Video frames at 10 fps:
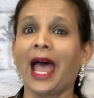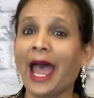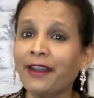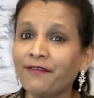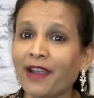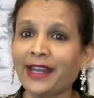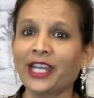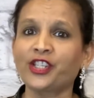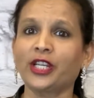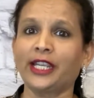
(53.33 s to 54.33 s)
and
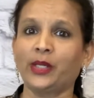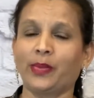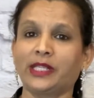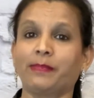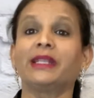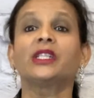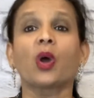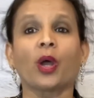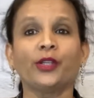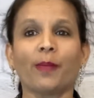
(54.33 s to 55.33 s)
financial investment
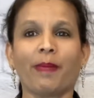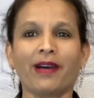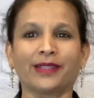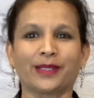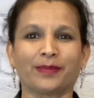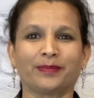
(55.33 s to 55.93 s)
on your part.